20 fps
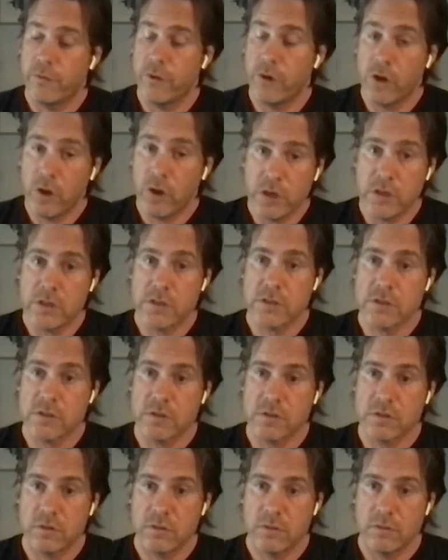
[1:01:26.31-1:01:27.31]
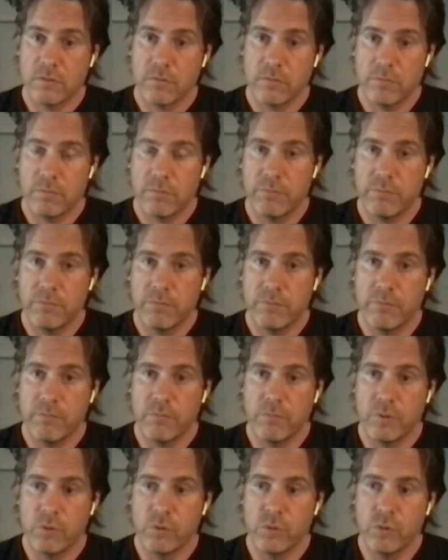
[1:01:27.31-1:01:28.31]
for us
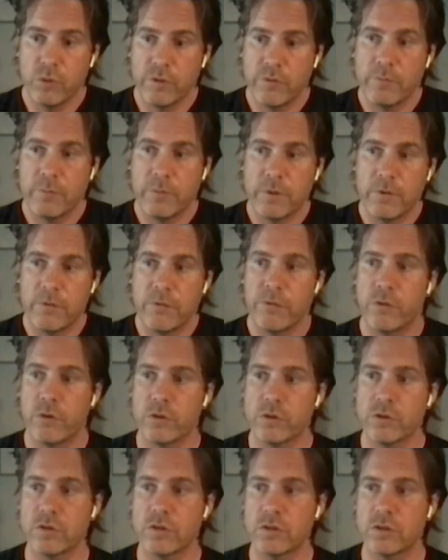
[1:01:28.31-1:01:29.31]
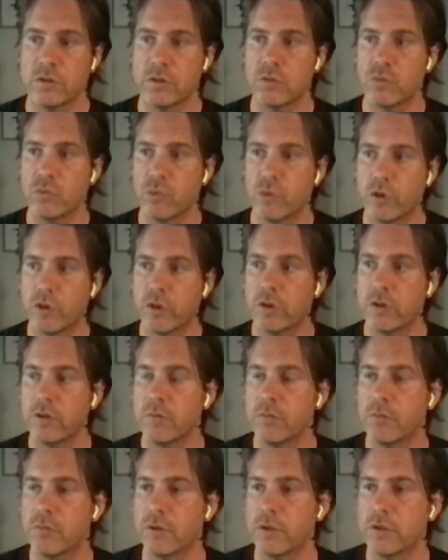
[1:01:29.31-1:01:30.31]
who have been fortunate to work on
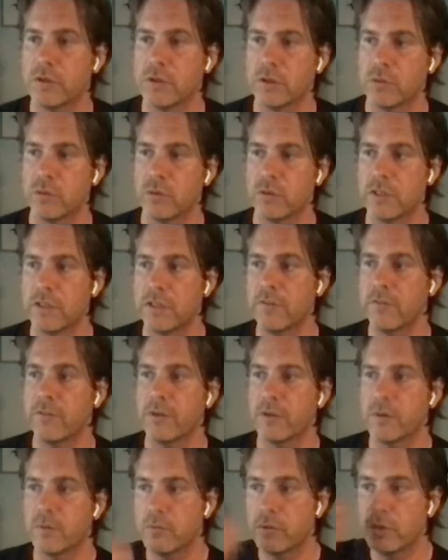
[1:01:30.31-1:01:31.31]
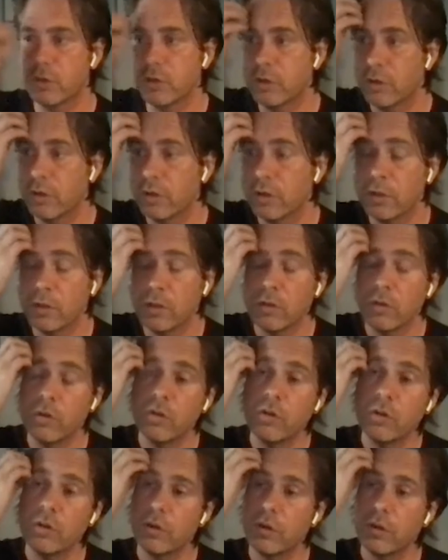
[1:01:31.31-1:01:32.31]
the project with that film,
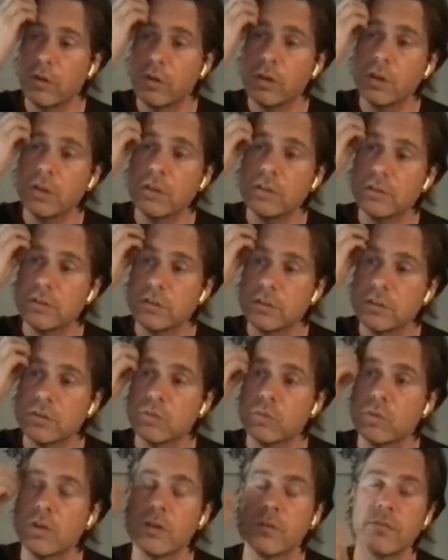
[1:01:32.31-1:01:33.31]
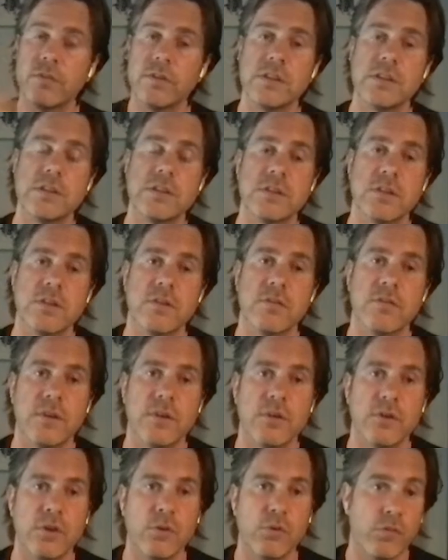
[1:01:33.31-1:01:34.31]
it's just one of these
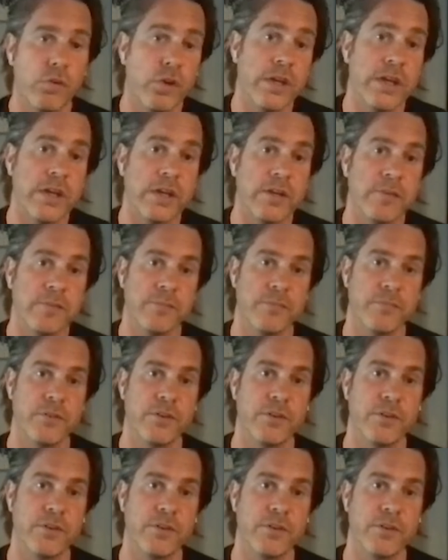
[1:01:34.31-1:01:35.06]
very rare,